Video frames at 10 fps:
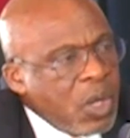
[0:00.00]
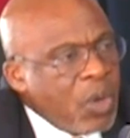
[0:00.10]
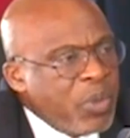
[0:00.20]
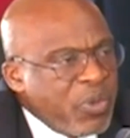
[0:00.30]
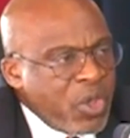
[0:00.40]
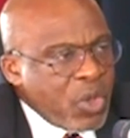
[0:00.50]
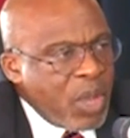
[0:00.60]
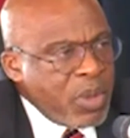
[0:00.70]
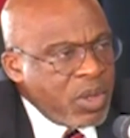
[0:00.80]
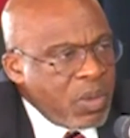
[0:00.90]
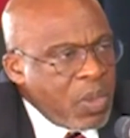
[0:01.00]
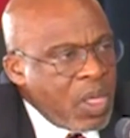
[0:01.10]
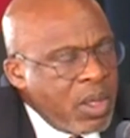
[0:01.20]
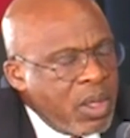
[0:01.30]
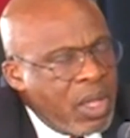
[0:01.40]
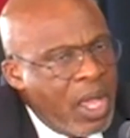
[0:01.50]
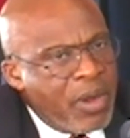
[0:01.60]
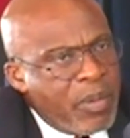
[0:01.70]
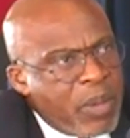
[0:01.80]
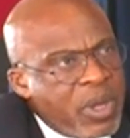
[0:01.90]
Oh, before you come in, I
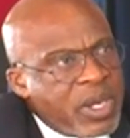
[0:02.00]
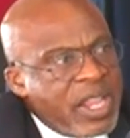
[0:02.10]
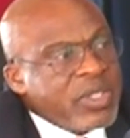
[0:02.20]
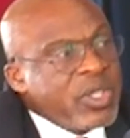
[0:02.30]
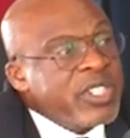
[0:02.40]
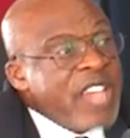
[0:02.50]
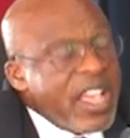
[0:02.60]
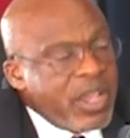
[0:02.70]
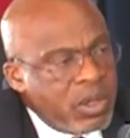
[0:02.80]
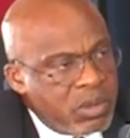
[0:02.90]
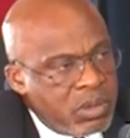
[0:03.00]
remember Dexter Tyre